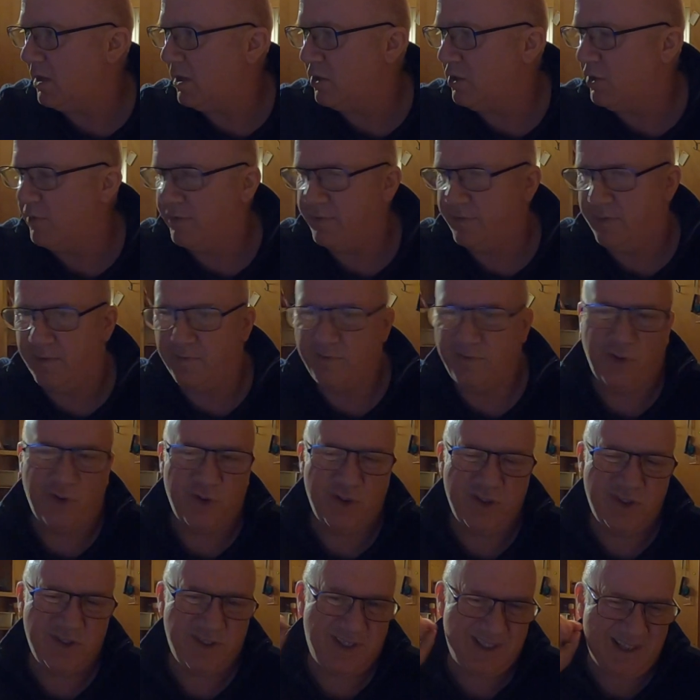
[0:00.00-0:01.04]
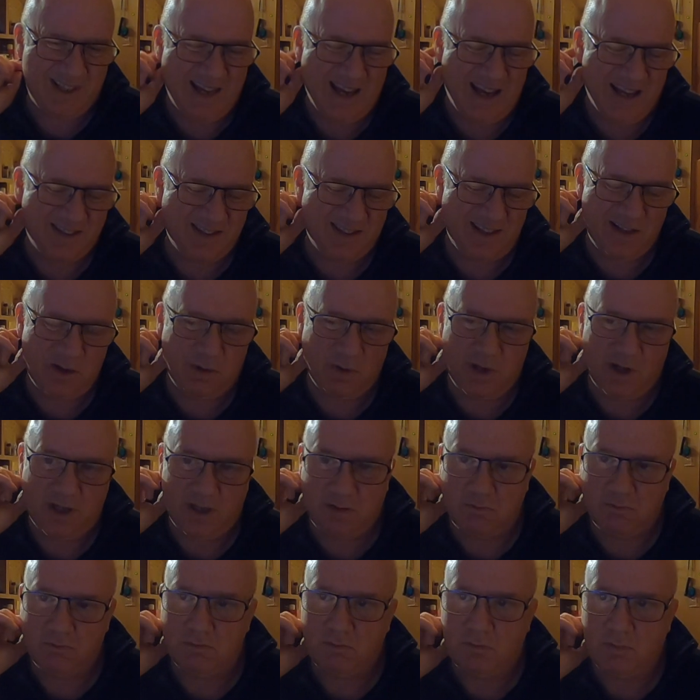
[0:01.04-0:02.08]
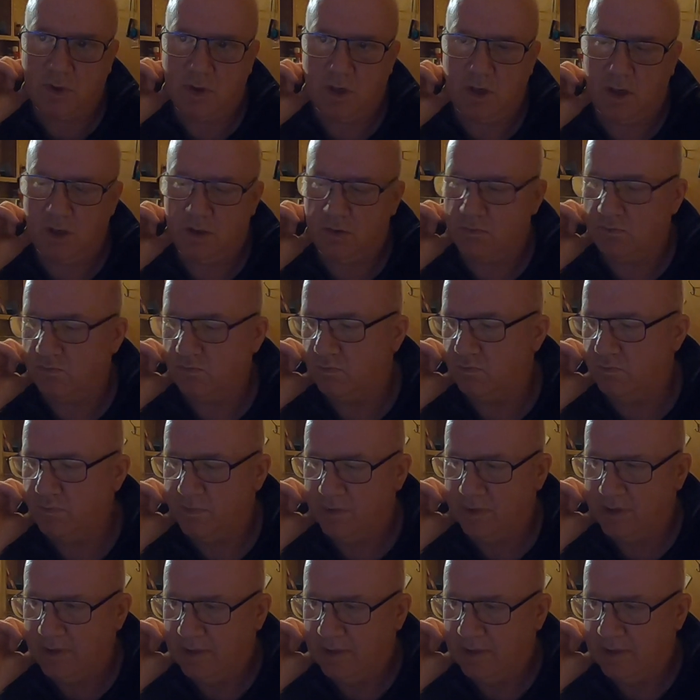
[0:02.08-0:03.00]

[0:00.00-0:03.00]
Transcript: Uh, nothing on voice yet anyway. Um,